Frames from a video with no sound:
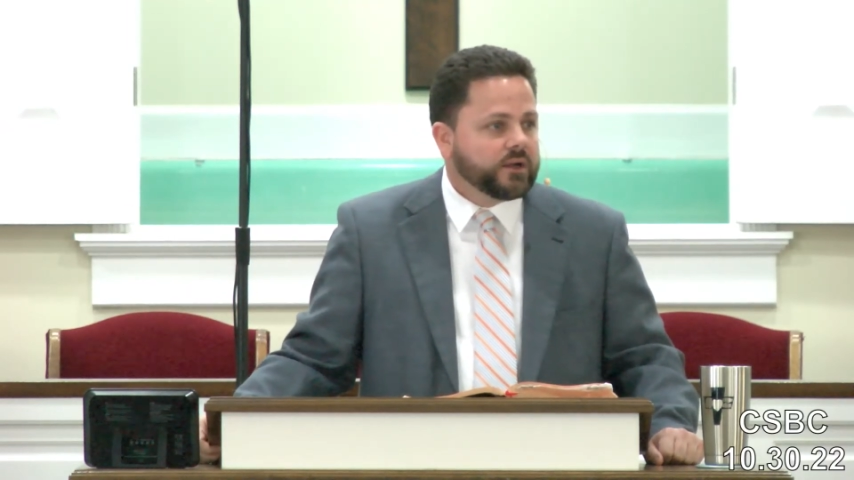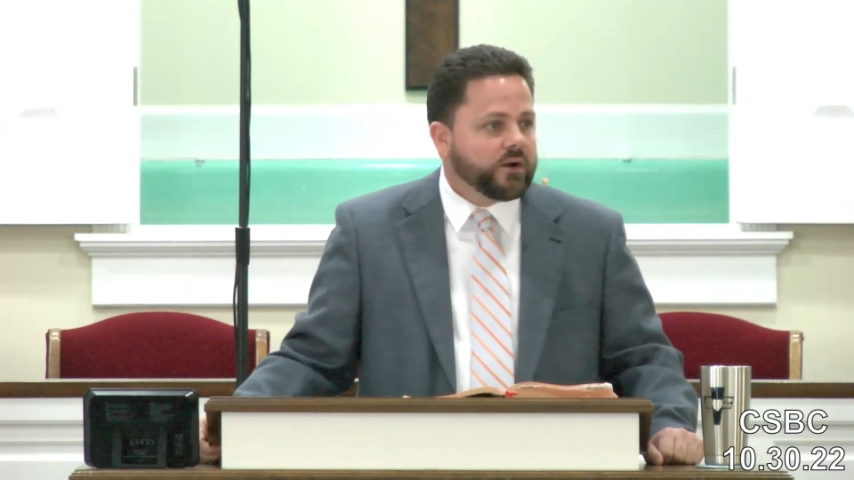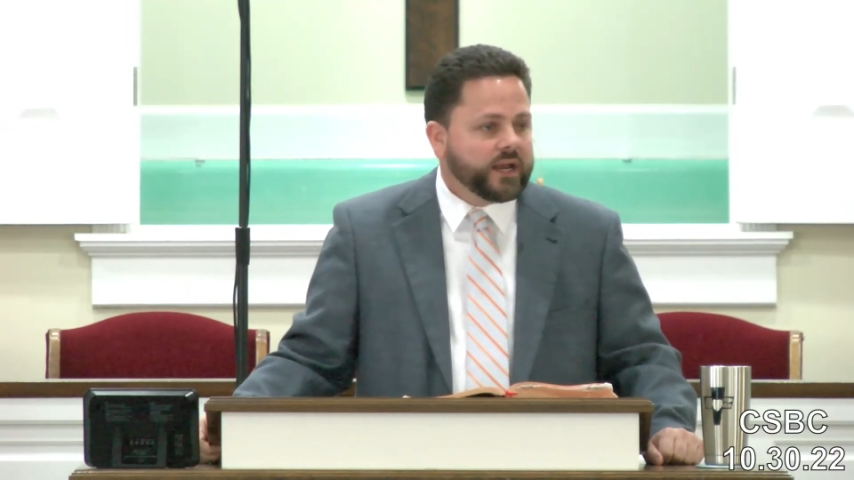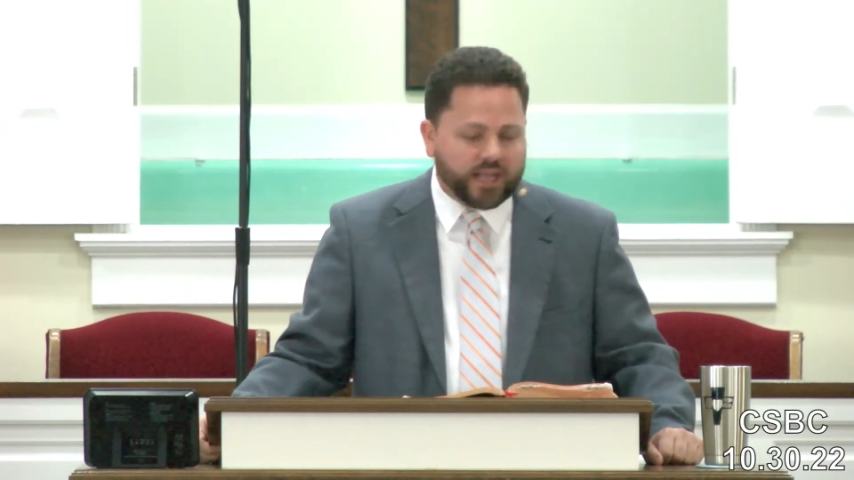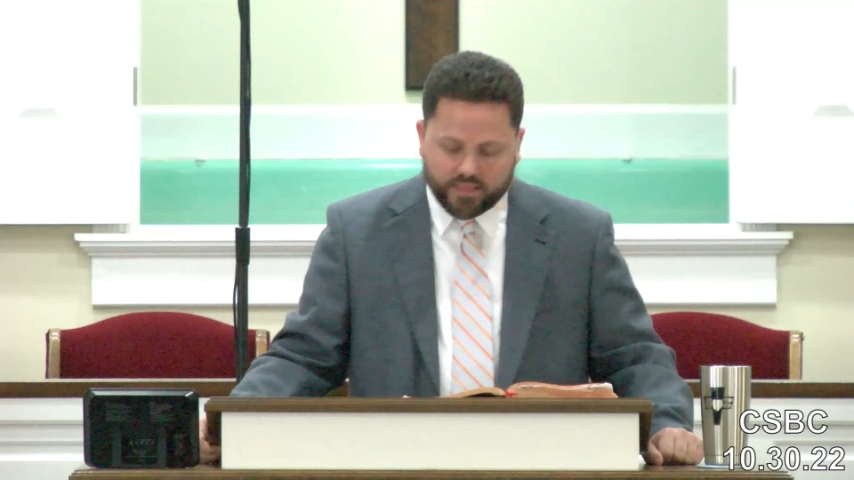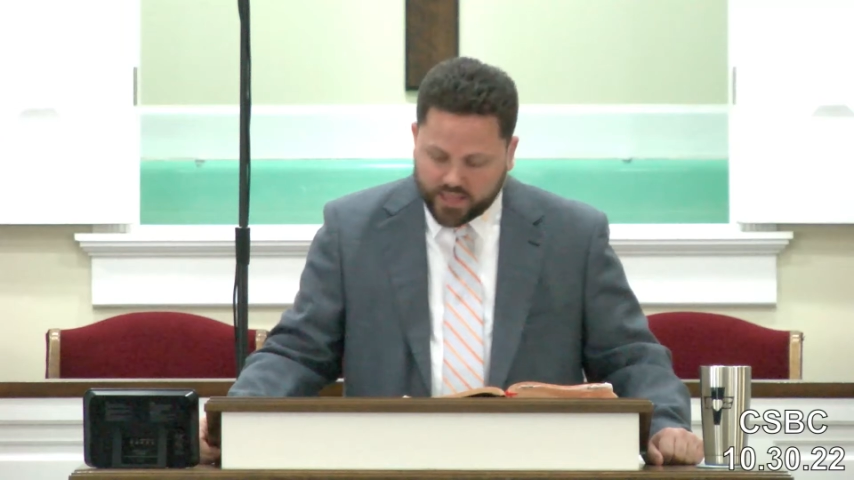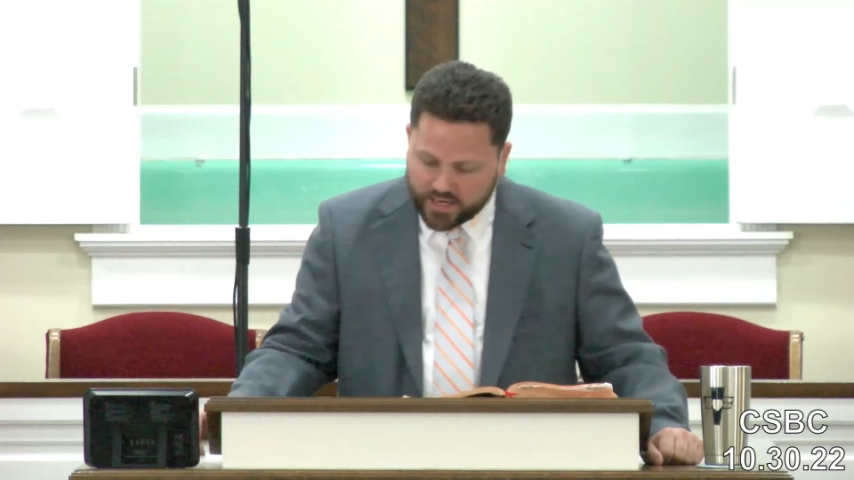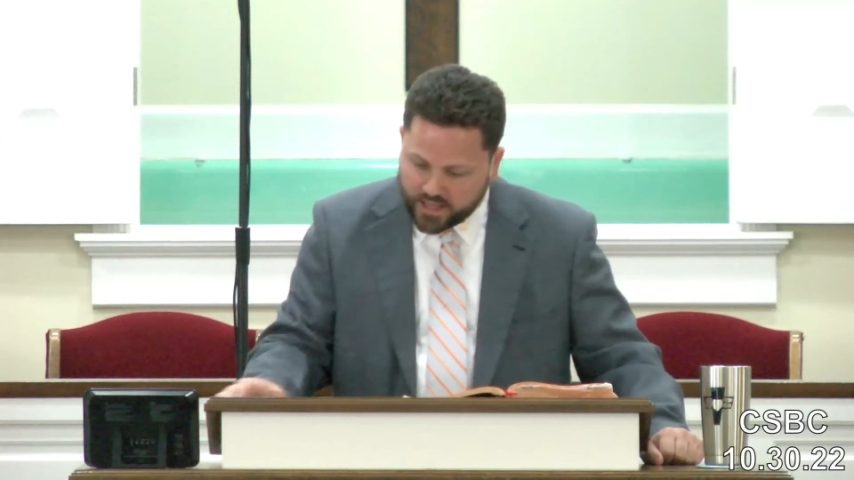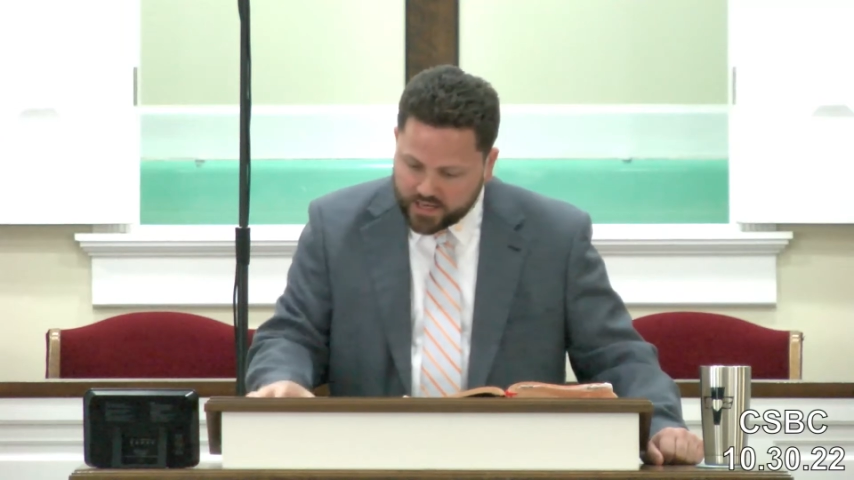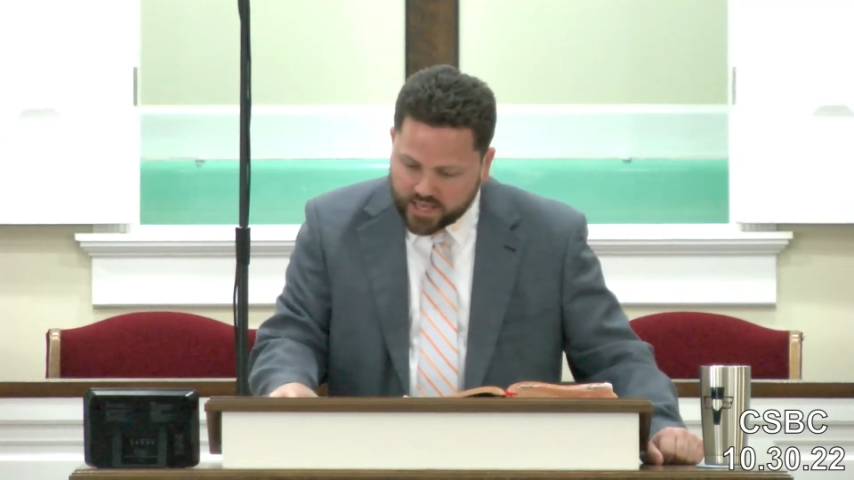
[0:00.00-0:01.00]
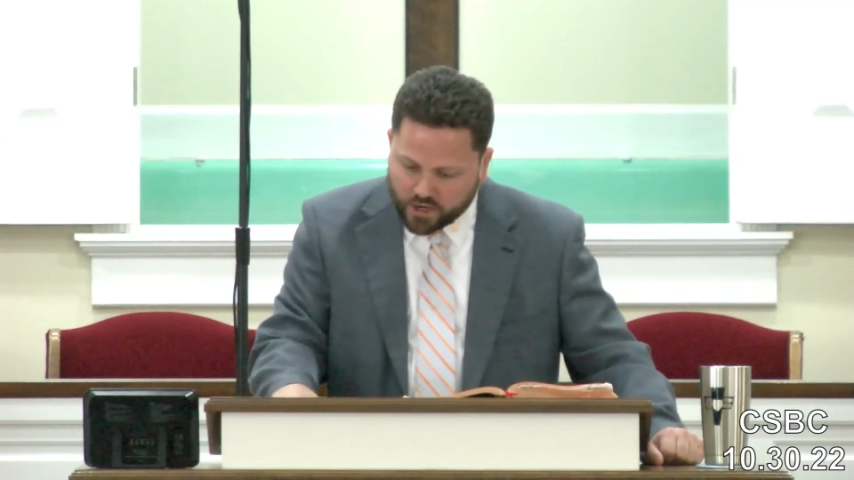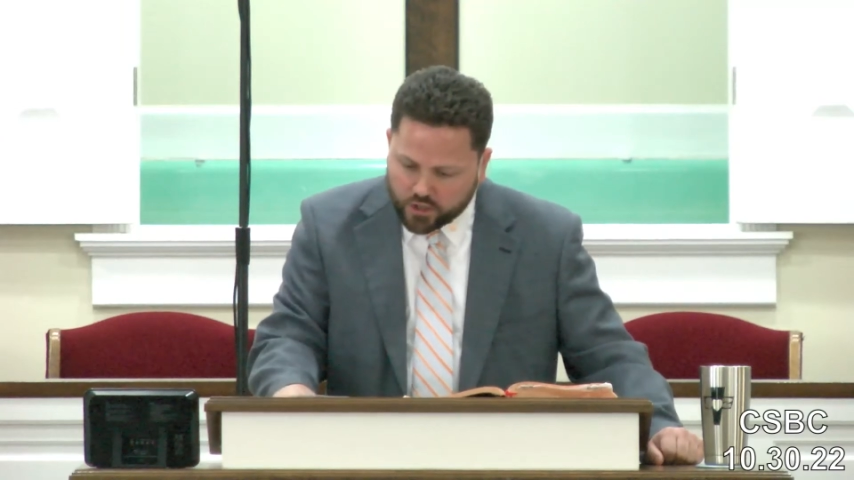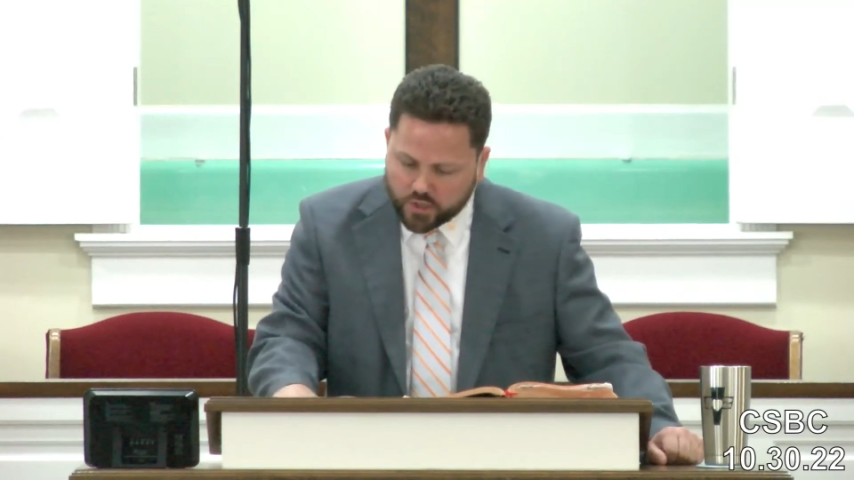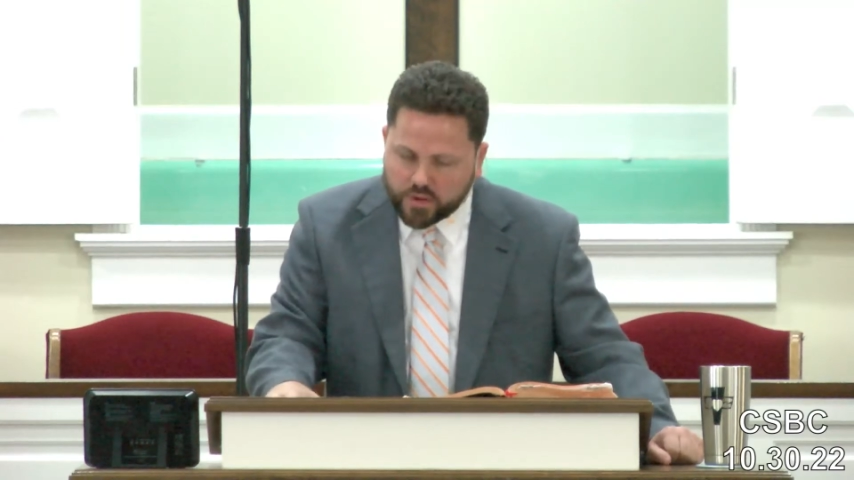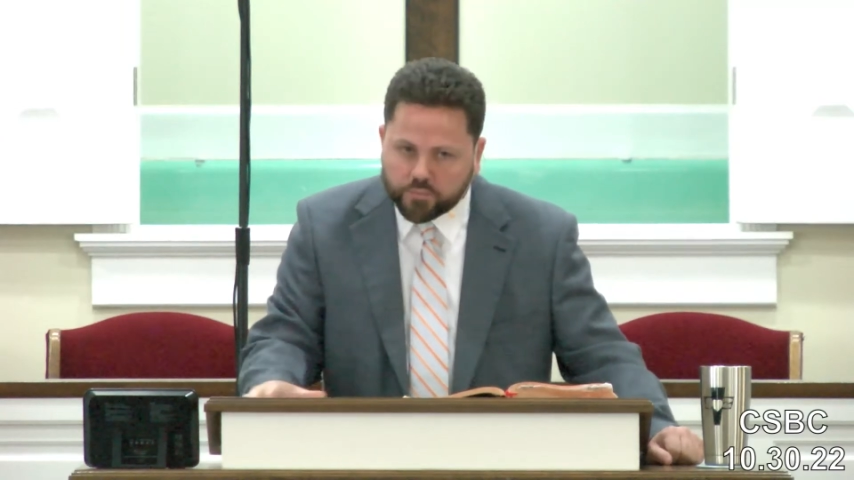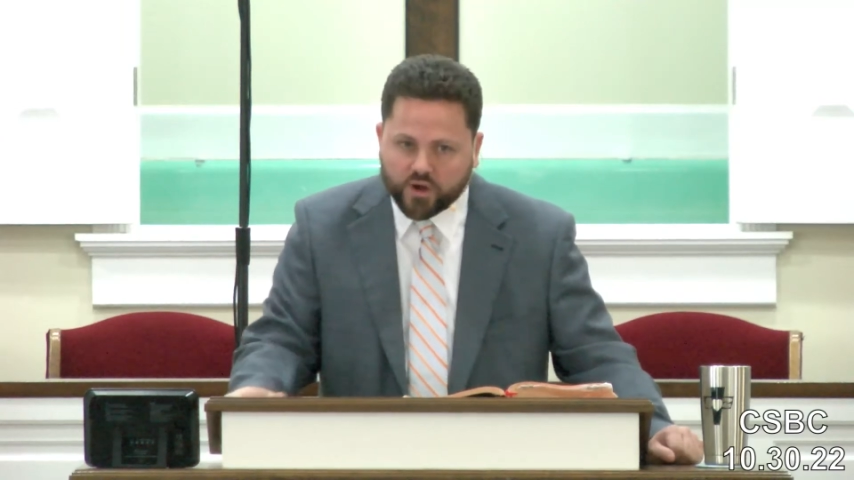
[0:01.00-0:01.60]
All right? And then not only do we